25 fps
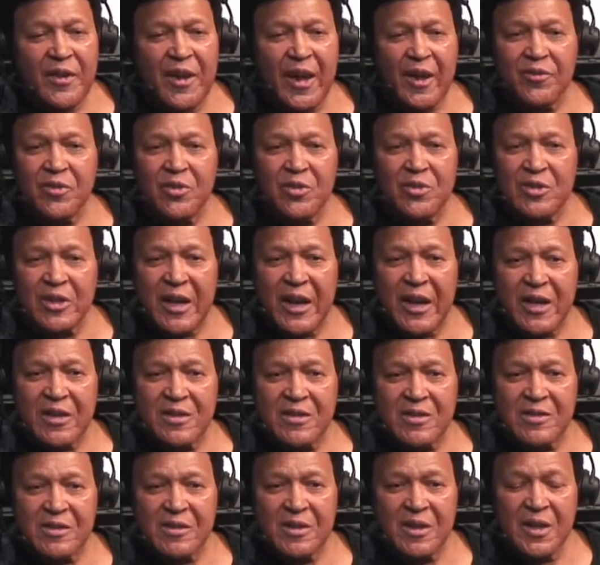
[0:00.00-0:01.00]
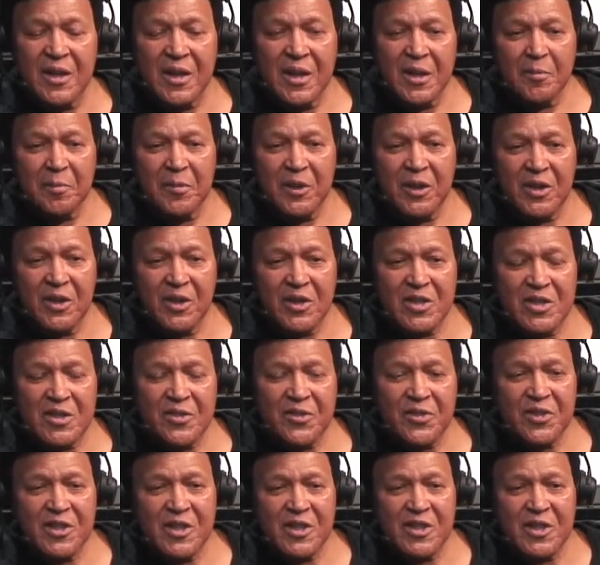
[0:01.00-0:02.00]
they have to do is ask, because
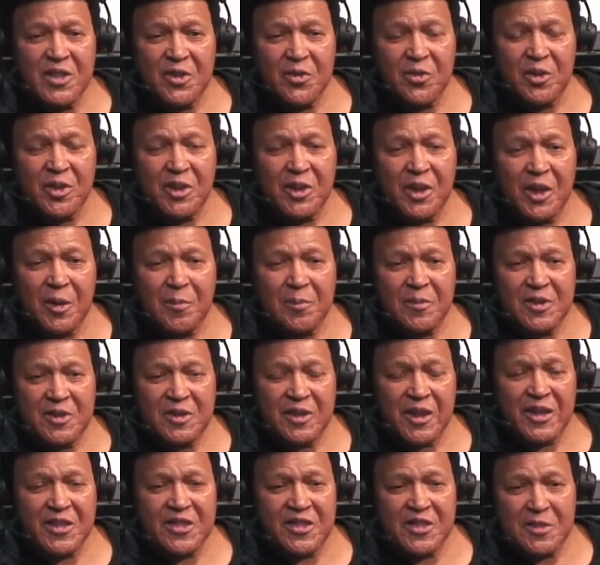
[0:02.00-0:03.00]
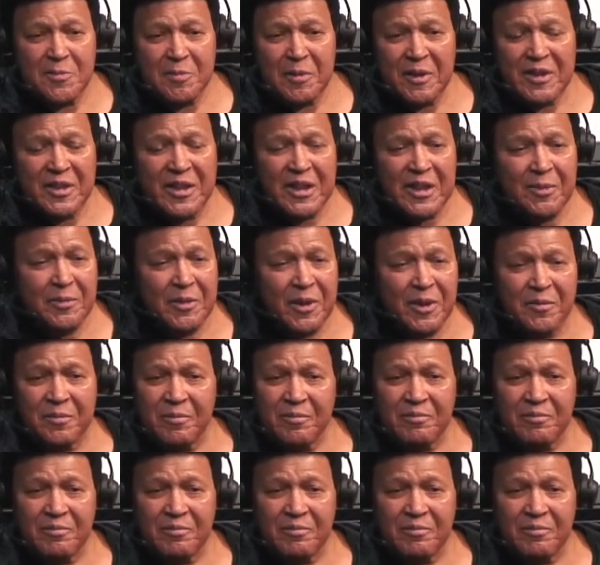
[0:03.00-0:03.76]
if 63 companies license my name,